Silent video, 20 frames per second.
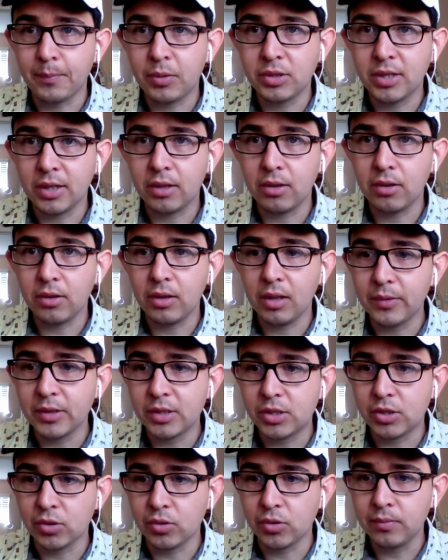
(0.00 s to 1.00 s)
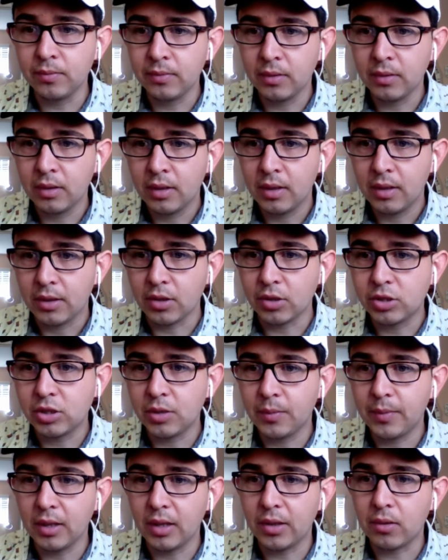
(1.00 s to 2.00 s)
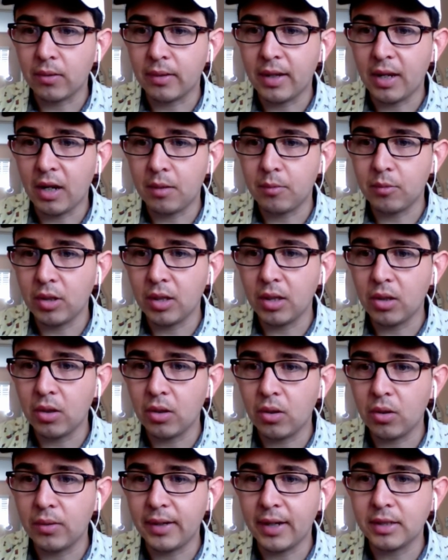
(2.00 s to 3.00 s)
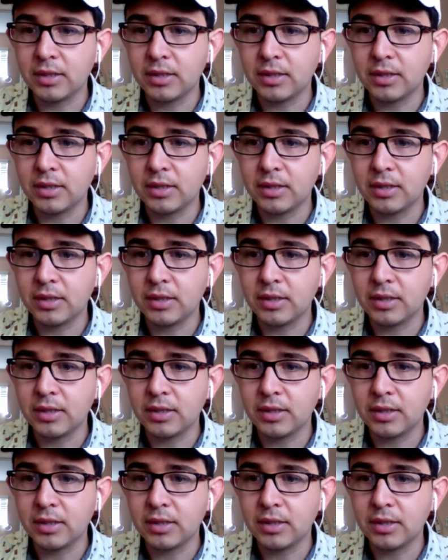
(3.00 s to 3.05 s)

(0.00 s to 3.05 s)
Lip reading: particularly with Zoom, there should be a little camera logo.